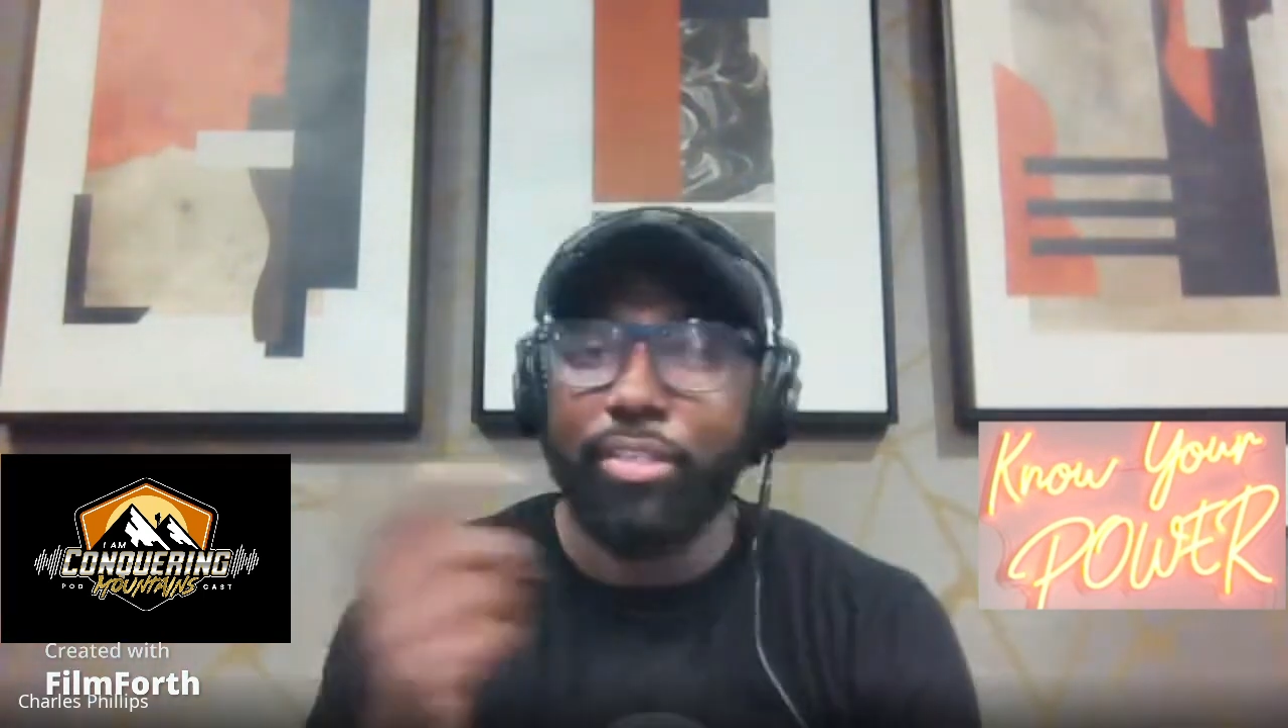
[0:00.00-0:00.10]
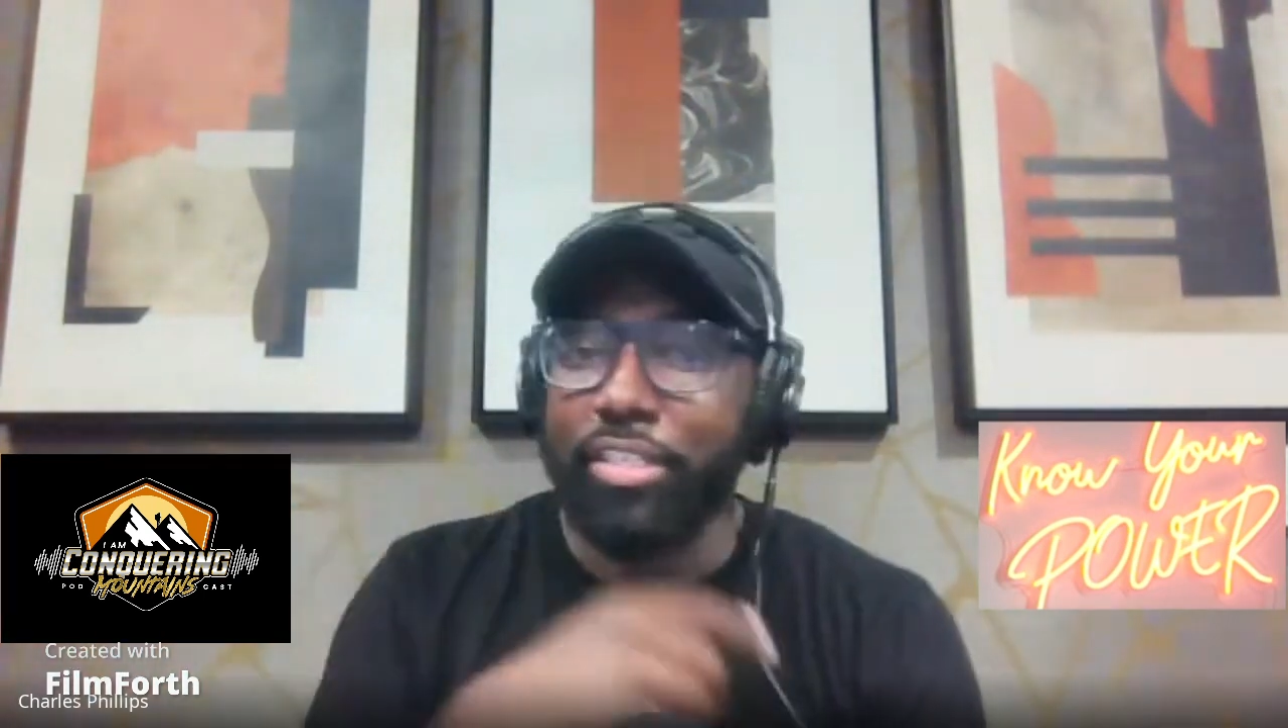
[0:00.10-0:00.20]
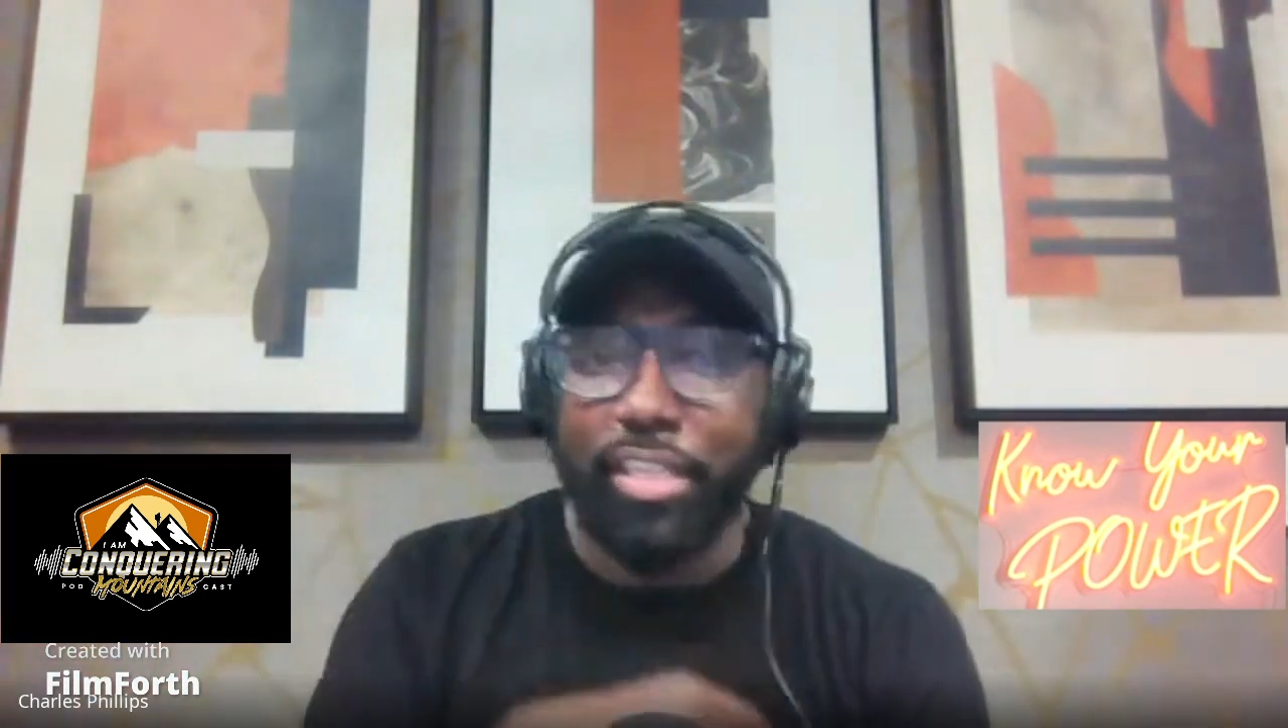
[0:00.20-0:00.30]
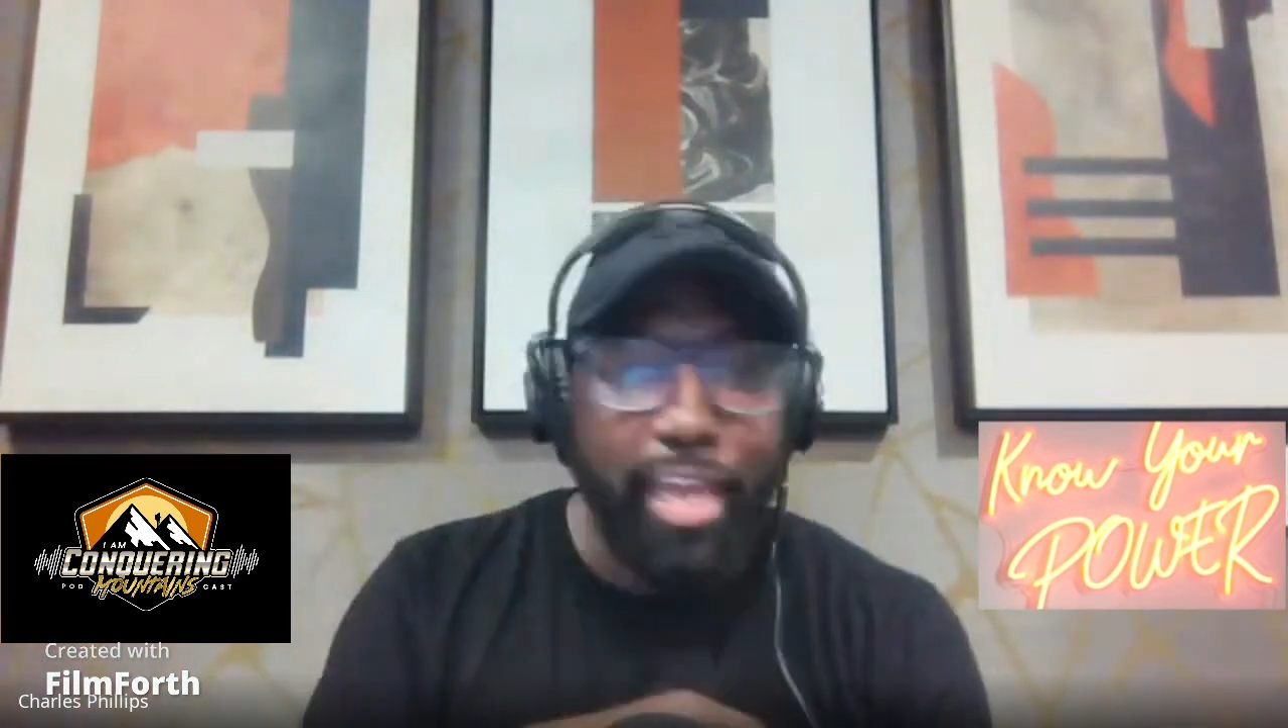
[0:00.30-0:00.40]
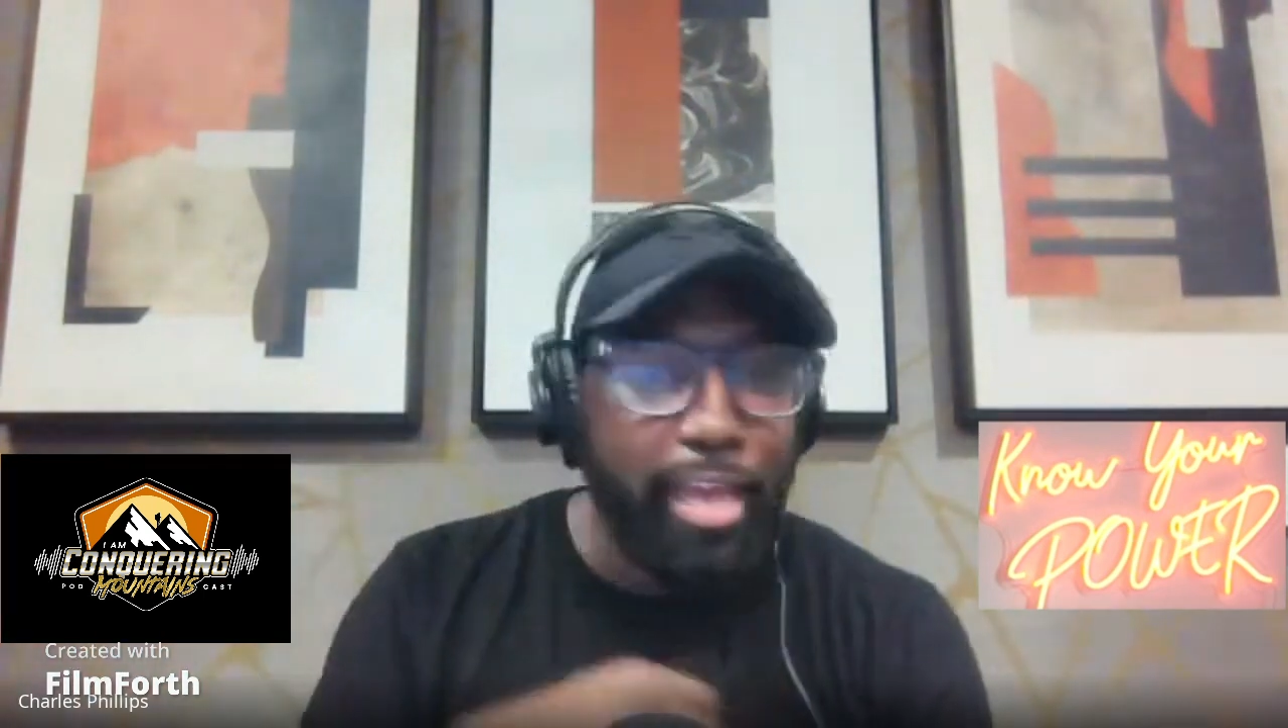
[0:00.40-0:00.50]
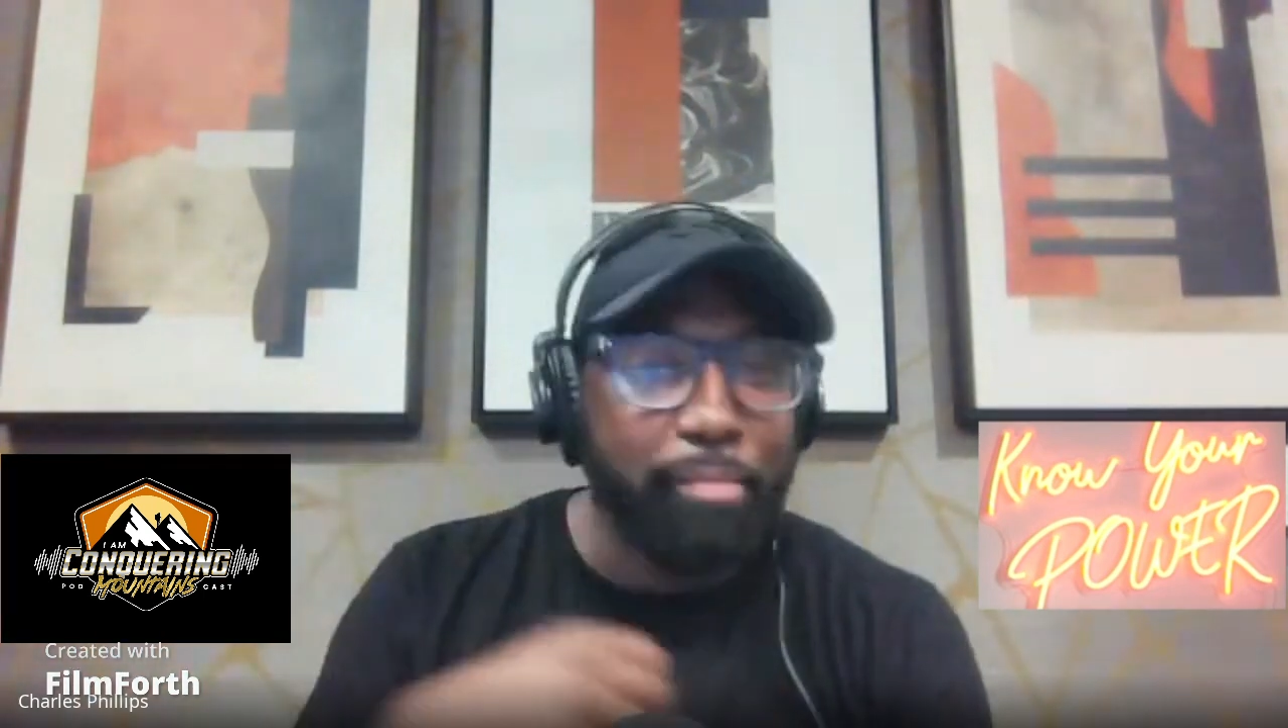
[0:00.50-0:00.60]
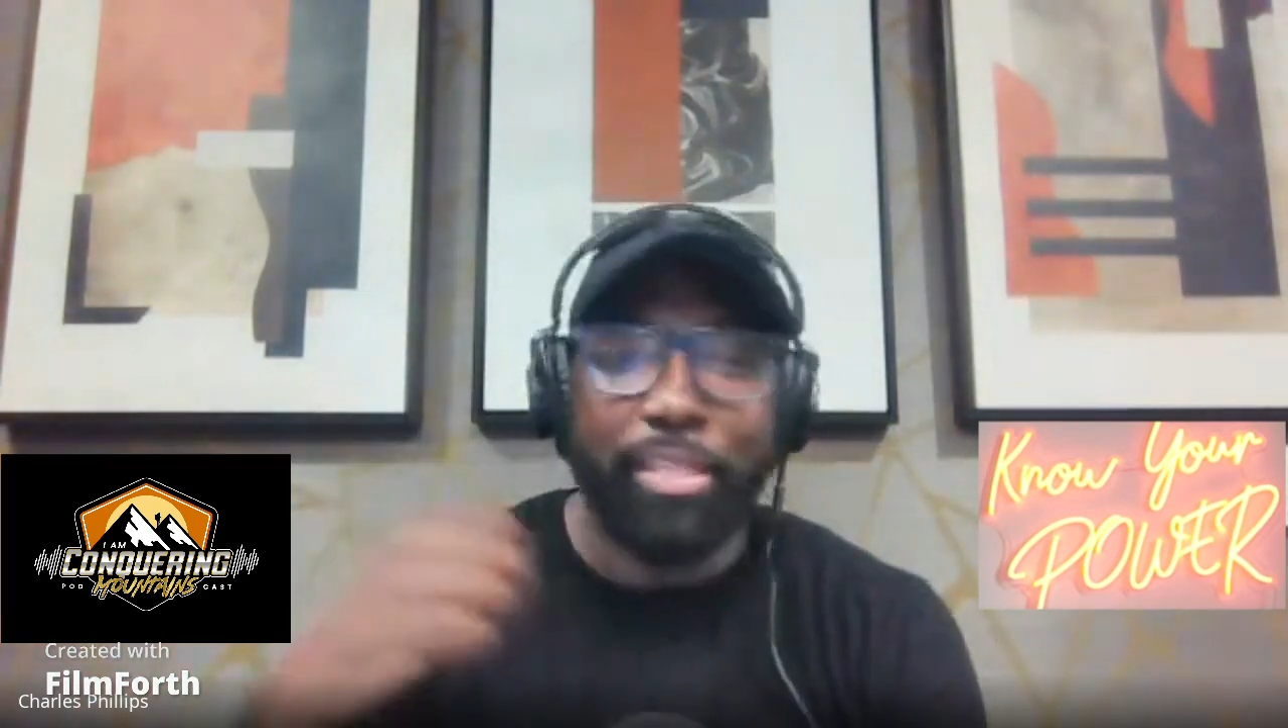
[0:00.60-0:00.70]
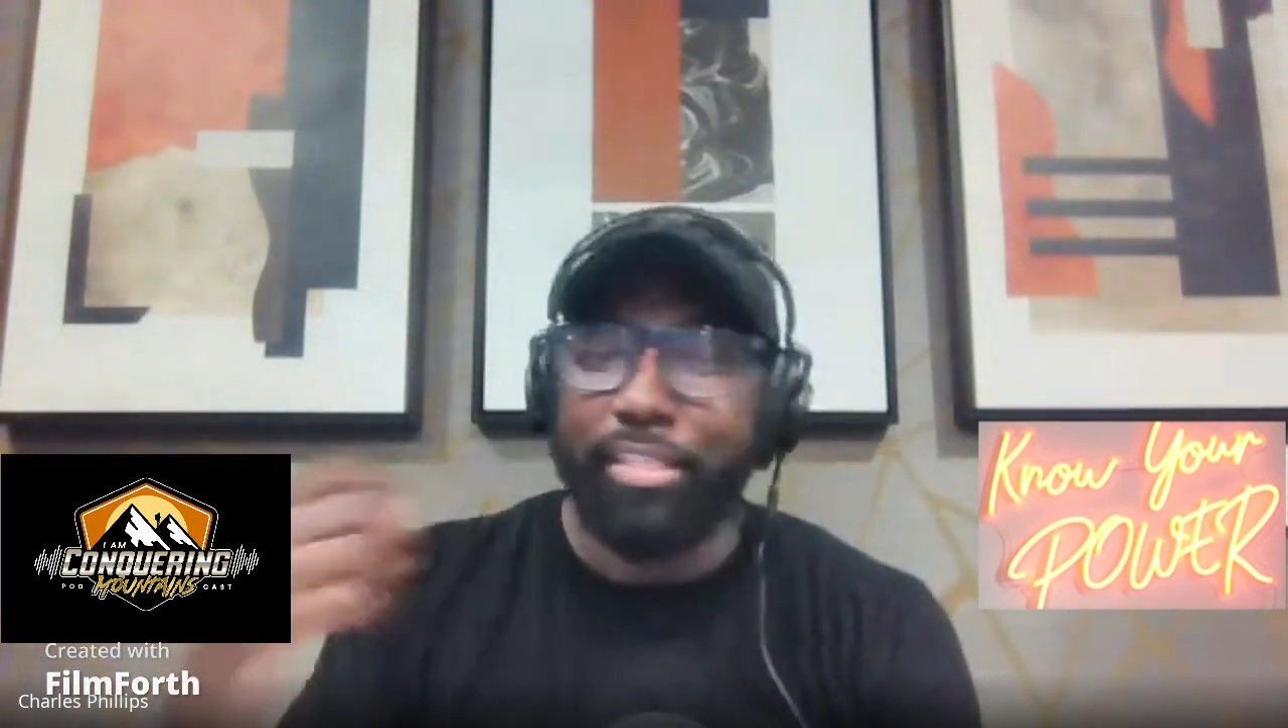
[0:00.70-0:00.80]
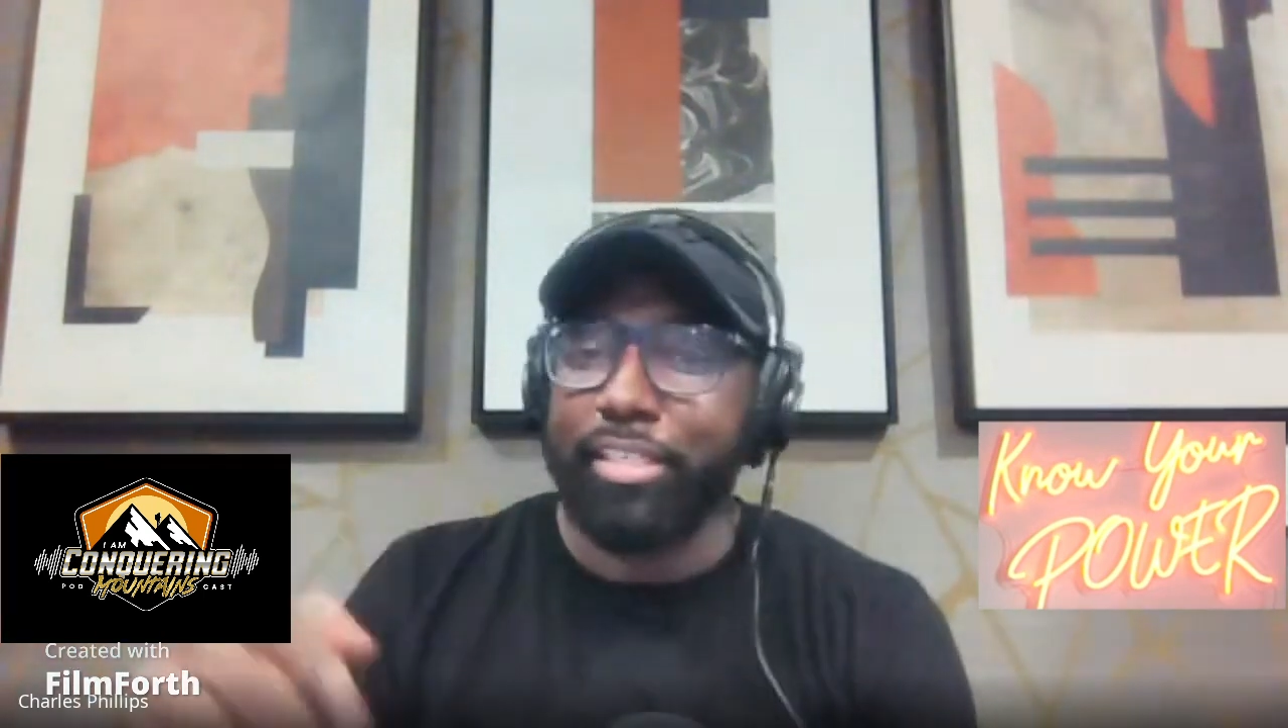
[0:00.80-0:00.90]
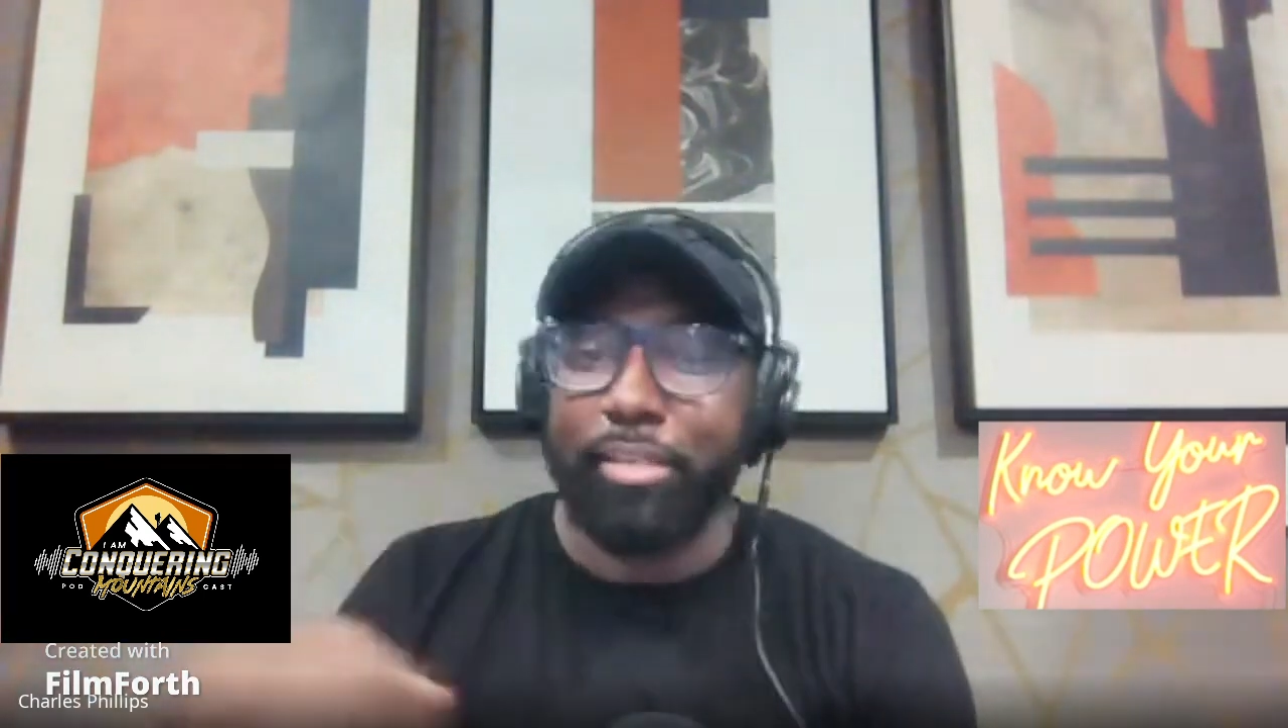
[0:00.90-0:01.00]
to the
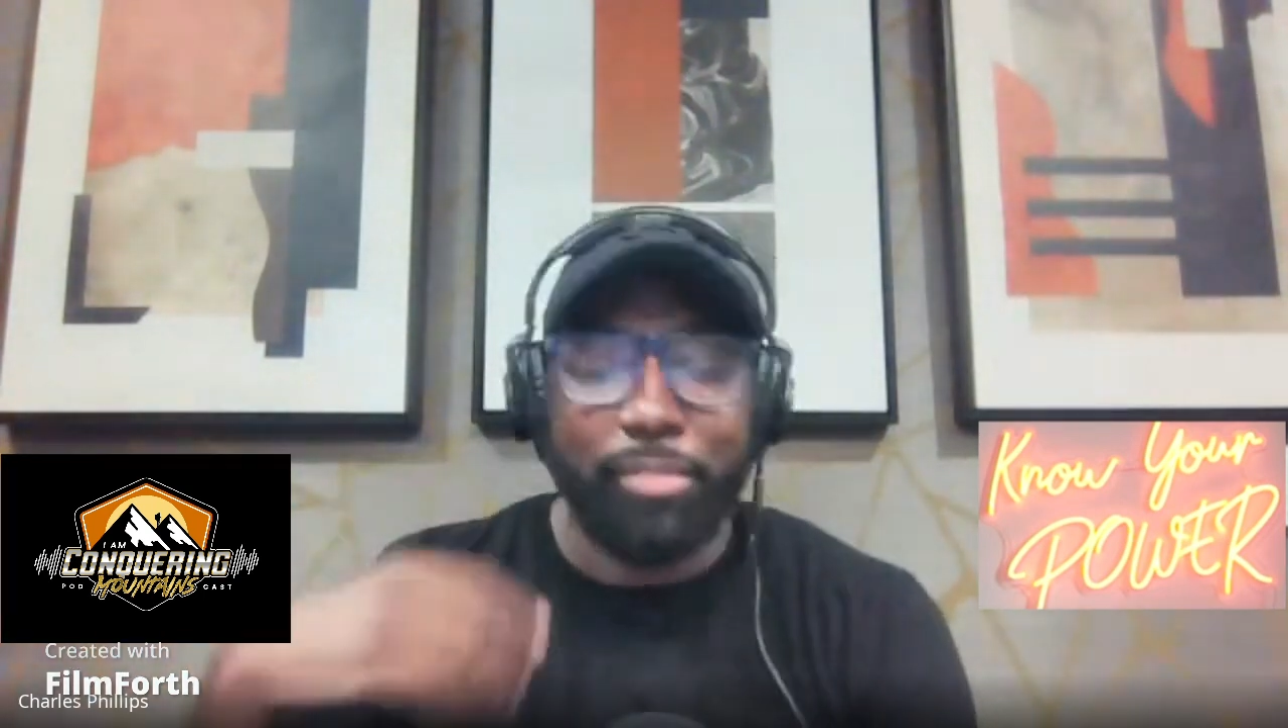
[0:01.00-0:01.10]
cabinets and